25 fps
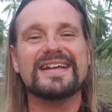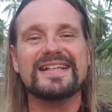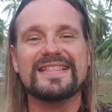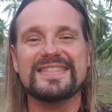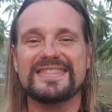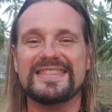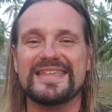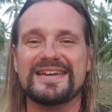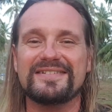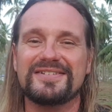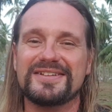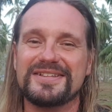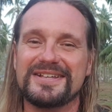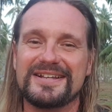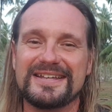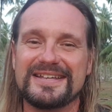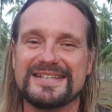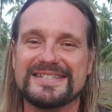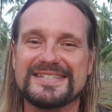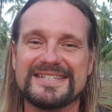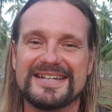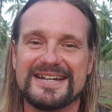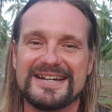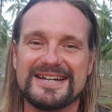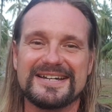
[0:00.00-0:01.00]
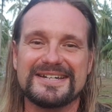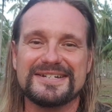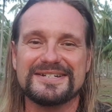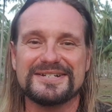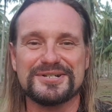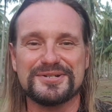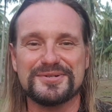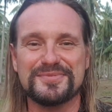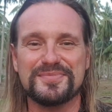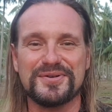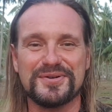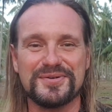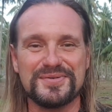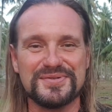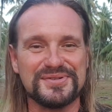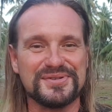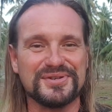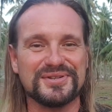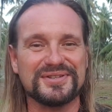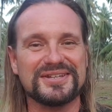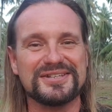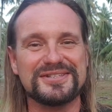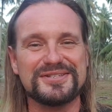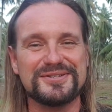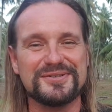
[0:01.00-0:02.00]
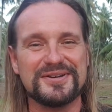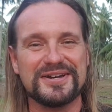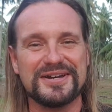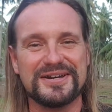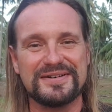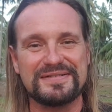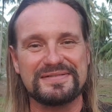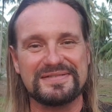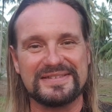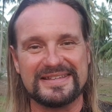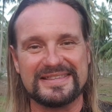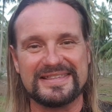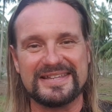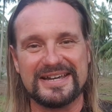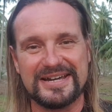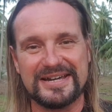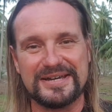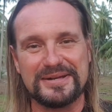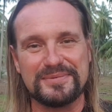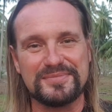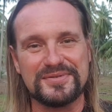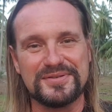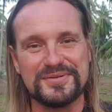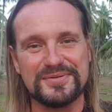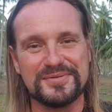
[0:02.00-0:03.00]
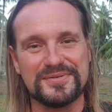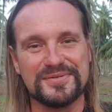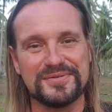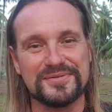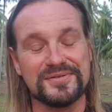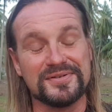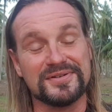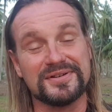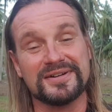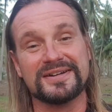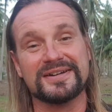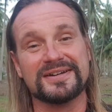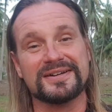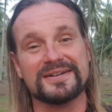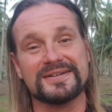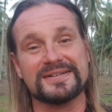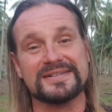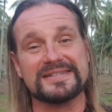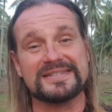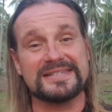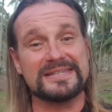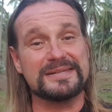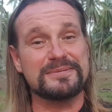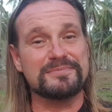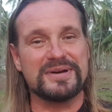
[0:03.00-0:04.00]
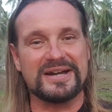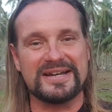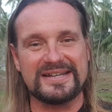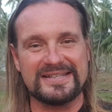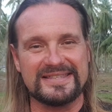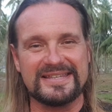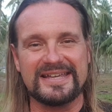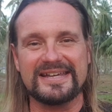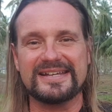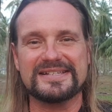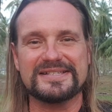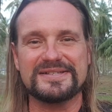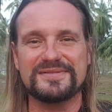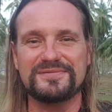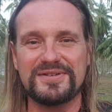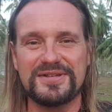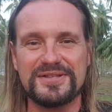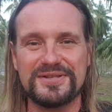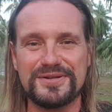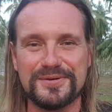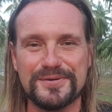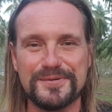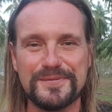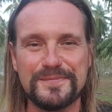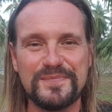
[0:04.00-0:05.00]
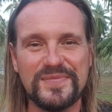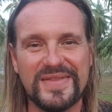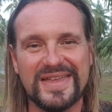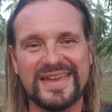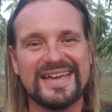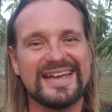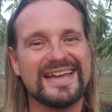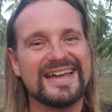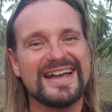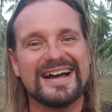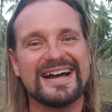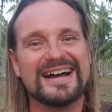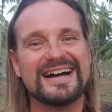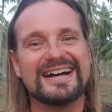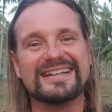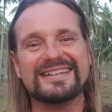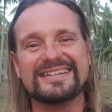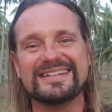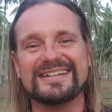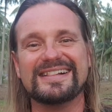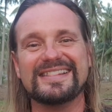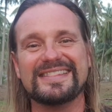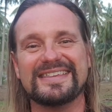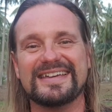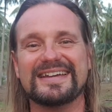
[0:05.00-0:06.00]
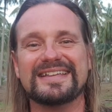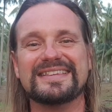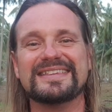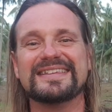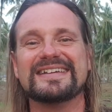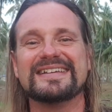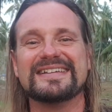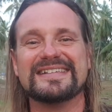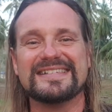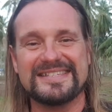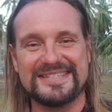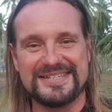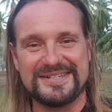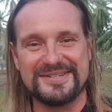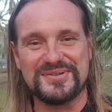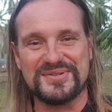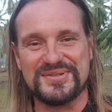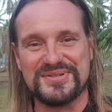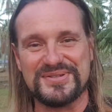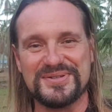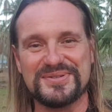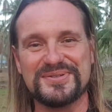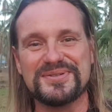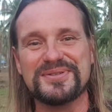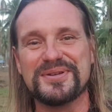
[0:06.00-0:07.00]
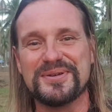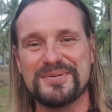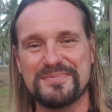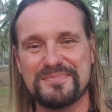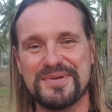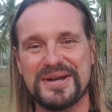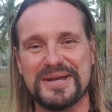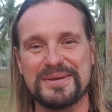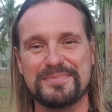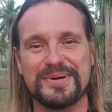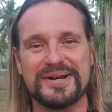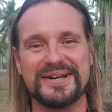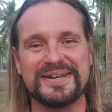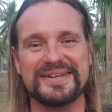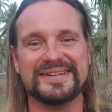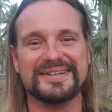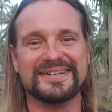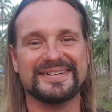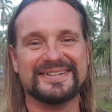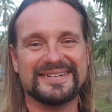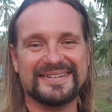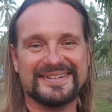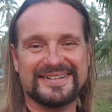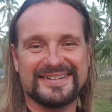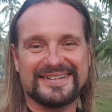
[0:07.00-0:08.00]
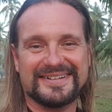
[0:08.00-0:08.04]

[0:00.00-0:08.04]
Nevertheless, I hope also that you have the time to see my next video. Until then, see you soon. Bye bye.